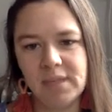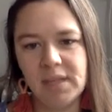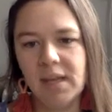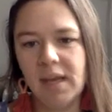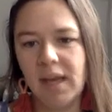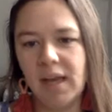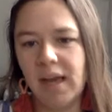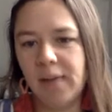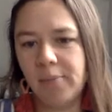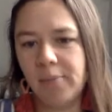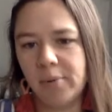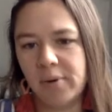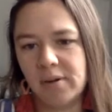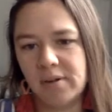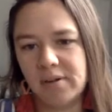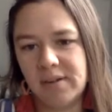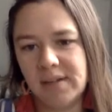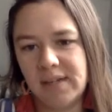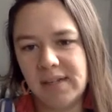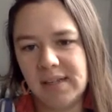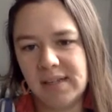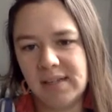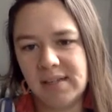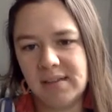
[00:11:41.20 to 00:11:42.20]
I
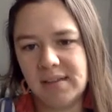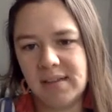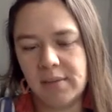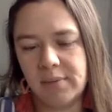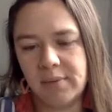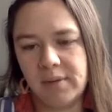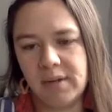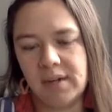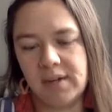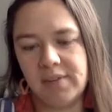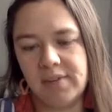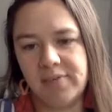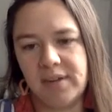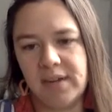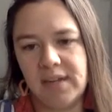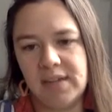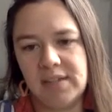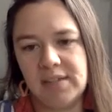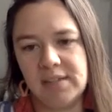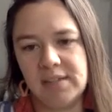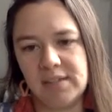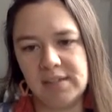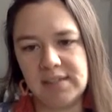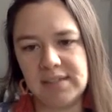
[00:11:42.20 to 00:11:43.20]
worry that we are afraid
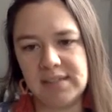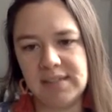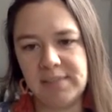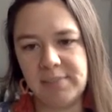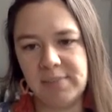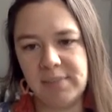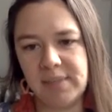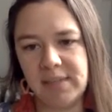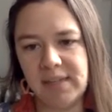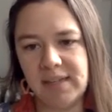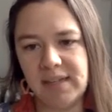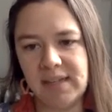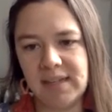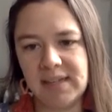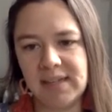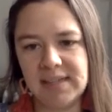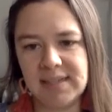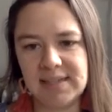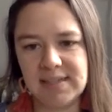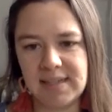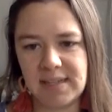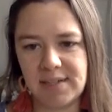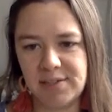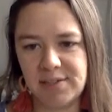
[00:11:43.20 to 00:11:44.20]
to look deeply at the
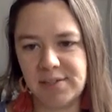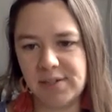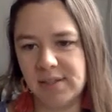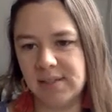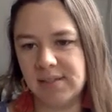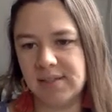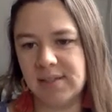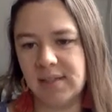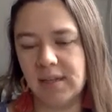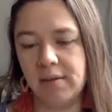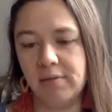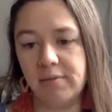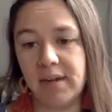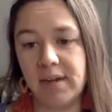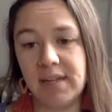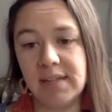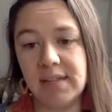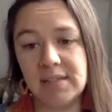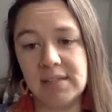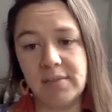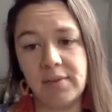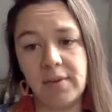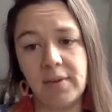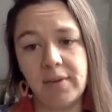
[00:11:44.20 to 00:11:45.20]
sentience and
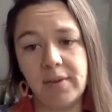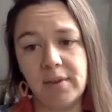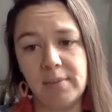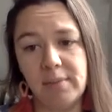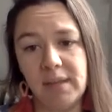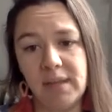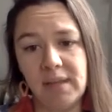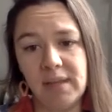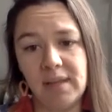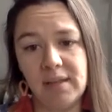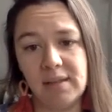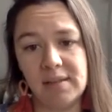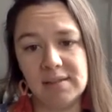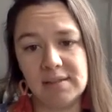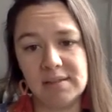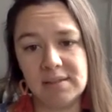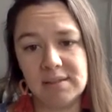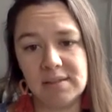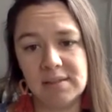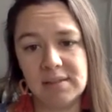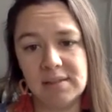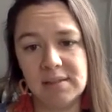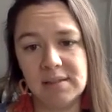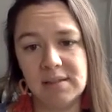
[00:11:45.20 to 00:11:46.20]
rights of other beings,
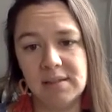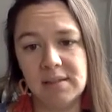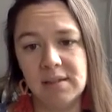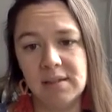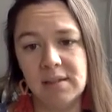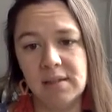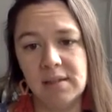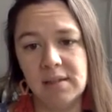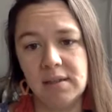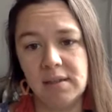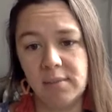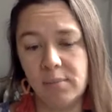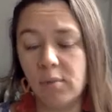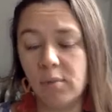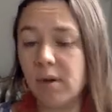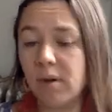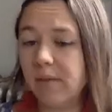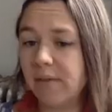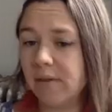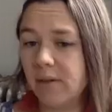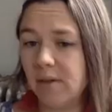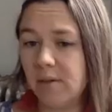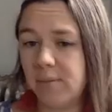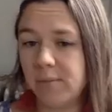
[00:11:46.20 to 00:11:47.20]
the more
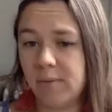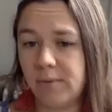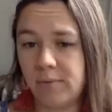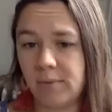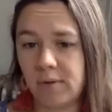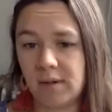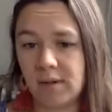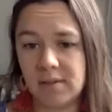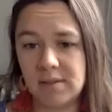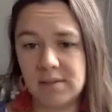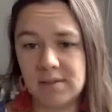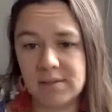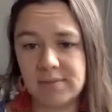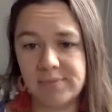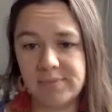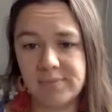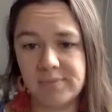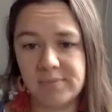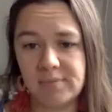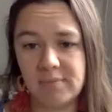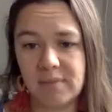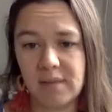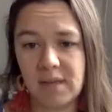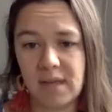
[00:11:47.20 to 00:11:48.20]
than human world,
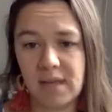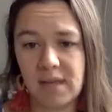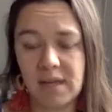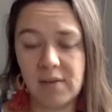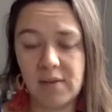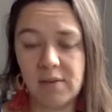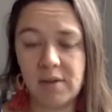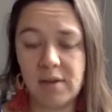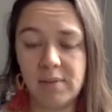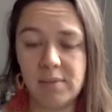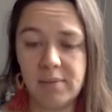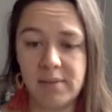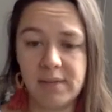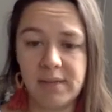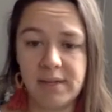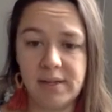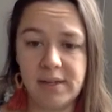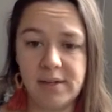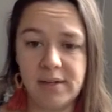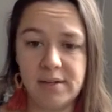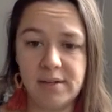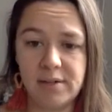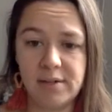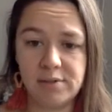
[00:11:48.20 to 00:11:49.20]
and how
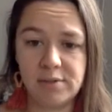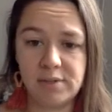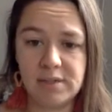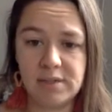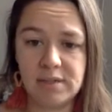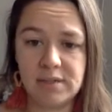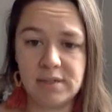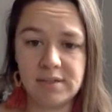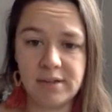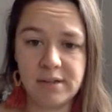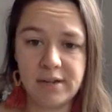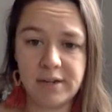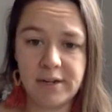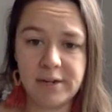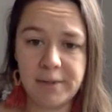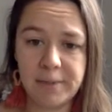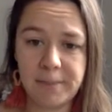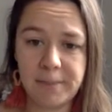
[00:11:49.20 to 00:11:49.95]
complicated our choices are.